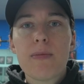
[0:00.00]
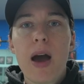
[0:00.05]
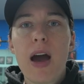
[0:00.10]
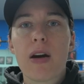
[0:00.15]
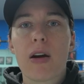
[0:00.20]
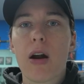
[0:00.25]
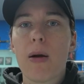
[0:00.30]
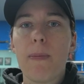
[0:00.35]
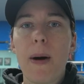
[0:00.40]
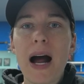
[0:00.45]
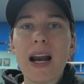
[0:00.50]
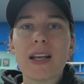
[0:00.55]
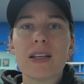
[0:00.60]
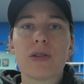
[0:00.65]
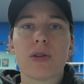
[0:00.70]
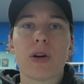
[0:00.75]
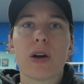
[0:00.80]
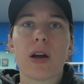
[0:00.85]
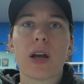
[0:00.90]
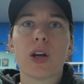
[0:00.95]
matter. Our
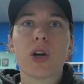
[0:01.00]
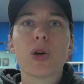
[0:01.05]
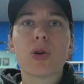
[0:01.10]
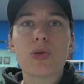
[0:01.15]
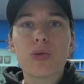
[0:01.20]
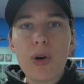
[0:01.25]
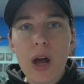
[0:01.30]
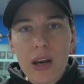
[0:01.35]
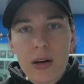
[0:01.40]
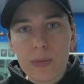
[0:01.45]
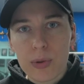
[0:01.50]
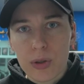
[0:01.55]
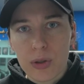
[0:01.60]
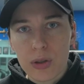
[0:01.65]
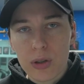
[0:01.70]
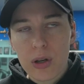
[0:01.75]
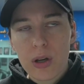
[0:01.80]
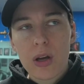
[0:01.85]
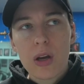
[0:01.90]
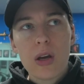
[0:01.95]
bodies are
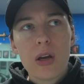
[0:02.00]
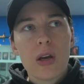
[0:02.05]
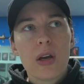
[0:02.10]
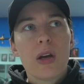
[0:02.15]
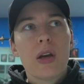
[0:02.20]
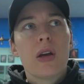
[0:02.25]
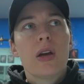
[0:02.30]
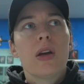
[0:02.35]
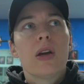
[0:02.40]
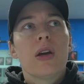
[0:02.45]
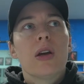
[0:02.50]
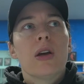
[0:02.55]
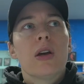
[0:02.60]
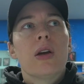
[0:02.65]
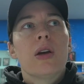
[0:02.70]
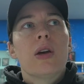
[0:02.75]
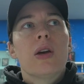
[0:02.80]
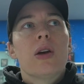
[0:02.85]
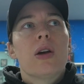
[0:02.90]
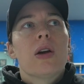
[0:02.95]
incredible.
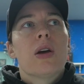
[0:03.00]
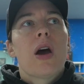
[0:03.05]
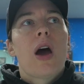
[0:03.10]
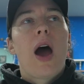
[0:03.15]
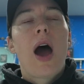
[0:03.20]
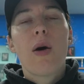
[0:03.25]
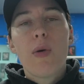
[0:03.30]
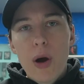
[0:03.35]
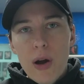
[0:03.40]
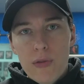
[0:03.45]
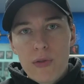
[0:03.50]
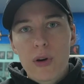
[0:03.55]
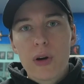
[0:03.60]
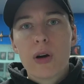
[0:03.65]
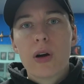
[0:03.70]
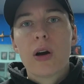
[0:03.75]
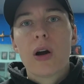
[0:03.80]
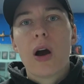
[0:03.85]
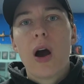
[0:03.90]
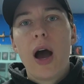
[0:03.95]

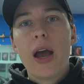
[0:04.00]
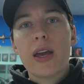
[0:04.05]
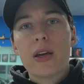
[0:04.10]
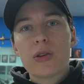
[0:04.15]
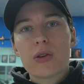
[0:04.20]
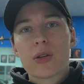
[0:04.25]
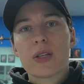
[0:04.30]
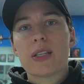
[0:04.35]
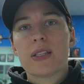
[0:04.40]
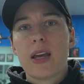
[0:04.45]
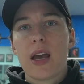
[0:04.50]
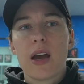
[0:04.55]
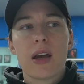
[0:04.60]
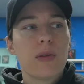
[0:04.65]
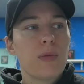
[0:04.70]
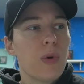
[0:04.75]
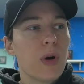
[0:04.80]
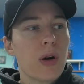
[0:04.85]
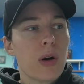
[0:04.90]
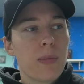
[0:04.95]
However, I
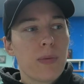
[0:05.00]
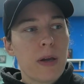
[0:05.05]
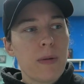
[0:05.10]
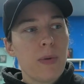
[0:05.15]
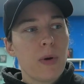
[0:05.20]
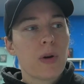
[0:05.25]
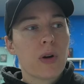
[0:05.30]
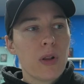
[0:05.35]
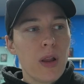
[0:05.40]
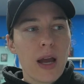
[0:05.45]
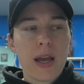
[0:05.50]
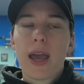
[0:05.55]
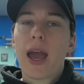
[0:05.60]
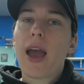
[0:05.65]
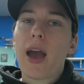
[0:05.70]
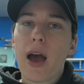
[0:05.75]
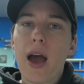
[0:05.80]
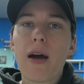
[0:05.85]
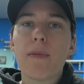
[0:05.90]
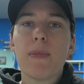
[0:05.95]
understand where people are like,
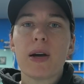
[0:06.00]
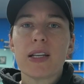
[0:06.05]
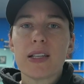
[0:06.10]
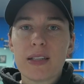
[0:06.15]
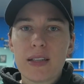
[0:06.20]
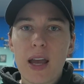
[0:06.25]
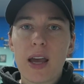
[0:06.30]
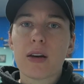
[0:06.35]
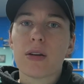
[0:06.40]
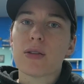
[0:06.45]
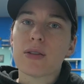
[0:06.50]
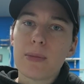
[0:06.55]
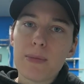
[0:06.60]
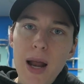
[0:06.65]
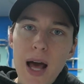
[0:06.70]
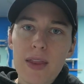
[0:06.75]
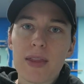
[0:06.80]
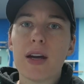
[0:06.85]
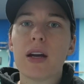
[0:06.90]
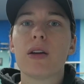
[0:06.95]
hey, I have my standards. I'm
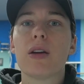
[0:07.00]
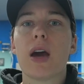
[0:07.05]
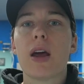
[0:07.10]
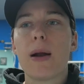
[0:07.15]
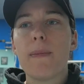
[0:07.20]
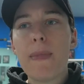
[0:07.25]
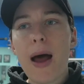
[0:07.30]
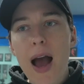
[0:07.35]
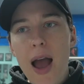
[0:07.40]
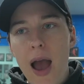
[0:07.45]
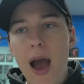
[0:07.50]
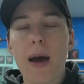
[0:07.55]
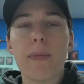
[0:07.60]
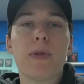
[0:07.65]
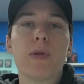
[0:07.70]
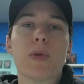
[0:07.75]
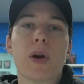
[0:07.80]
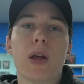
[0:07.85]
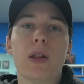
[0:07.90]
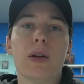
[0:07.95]
not there yet. I'm not
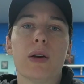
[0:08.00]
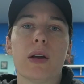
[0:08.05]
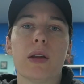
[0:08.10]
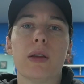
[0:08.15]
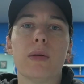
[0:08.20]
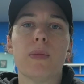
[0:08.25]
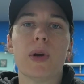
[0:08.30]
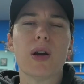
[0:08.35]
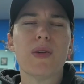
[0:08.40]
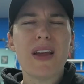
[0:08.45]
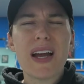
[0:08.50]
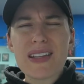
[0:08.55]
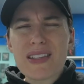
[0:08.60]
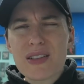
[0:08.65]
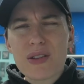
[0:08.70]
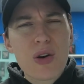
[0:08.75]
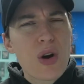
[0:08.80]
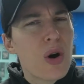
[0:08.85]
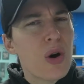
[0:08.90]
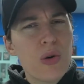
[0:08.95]
happy when I look in the mirror. And
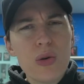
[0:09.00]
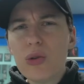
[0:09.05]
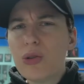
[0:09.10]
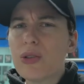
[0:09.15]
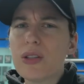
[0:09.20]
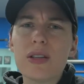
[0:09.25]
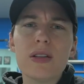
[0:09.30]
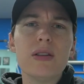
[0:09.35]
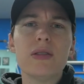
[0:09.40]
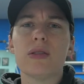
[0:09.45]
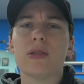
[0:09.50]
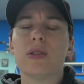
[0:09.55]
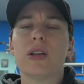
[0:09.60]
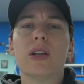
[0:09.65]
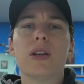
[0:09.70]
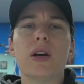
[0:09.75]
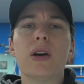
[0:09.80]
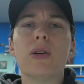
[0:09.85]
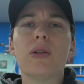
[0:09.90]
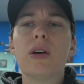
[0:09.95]
that's cool
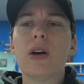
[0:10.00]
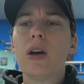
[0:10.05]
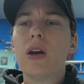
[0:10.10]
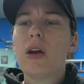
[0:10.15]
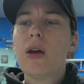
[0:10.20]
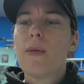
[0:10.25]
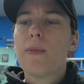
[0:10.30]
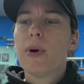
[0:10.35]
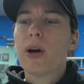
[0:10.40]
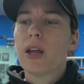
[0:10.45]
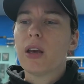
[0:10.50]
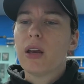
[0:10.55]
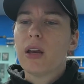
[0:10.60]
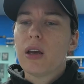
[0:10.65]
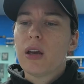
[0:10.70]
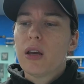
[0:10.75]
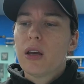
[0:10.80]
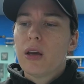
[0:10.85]
too, But